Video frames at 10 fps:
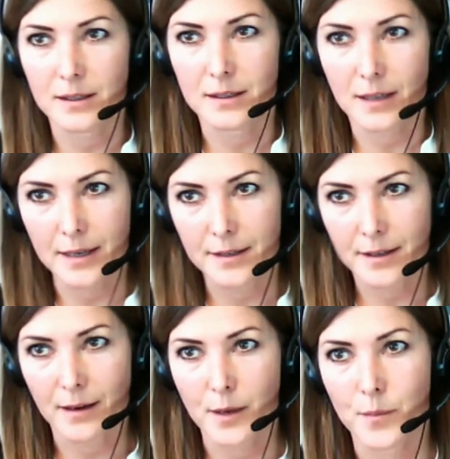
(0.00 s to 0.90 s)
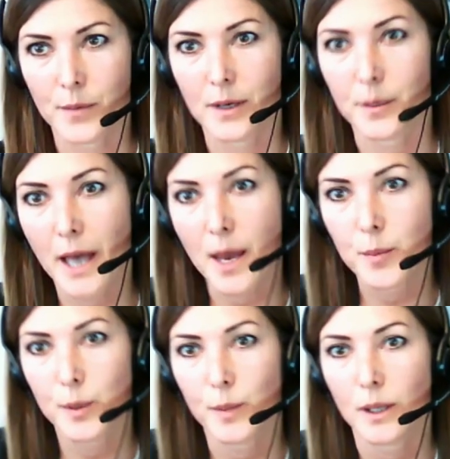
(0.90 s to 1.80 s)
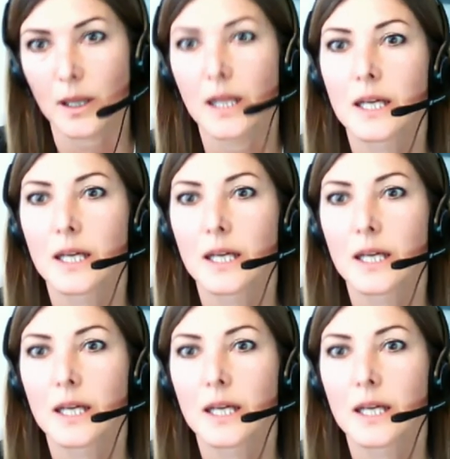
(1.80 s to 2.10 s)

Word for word: anytime capable